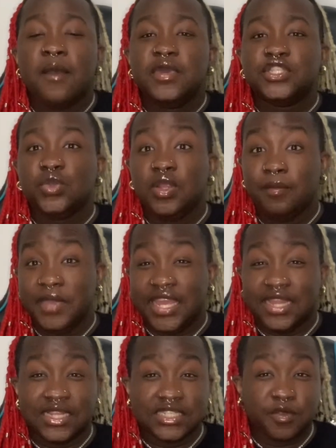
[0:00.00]
between me
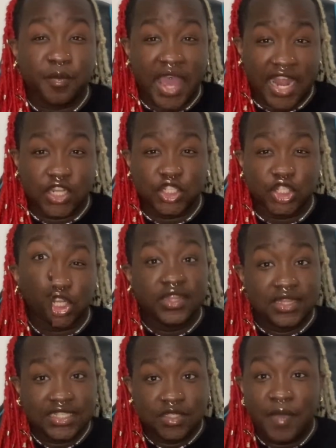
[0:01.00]
and this manager.
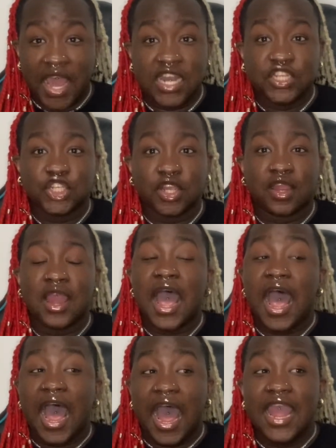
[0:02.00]
With this manager,
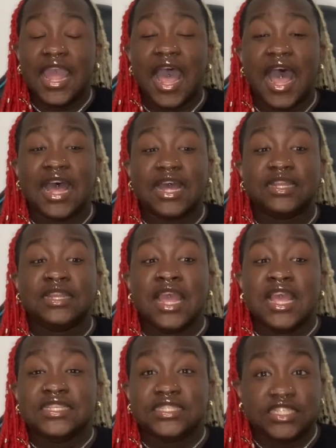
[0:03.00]
I had
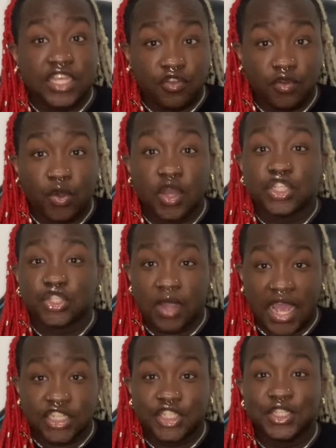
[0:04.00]
zero
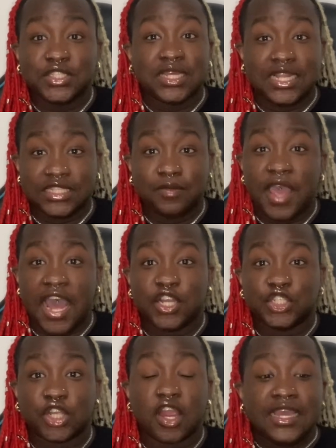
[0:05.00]
attraction to this
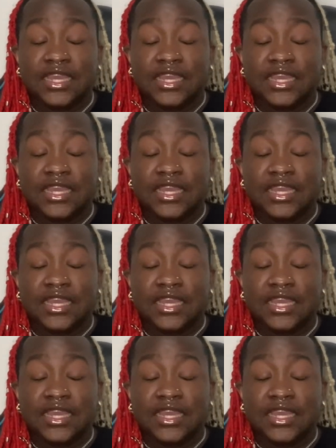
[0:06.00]
manager.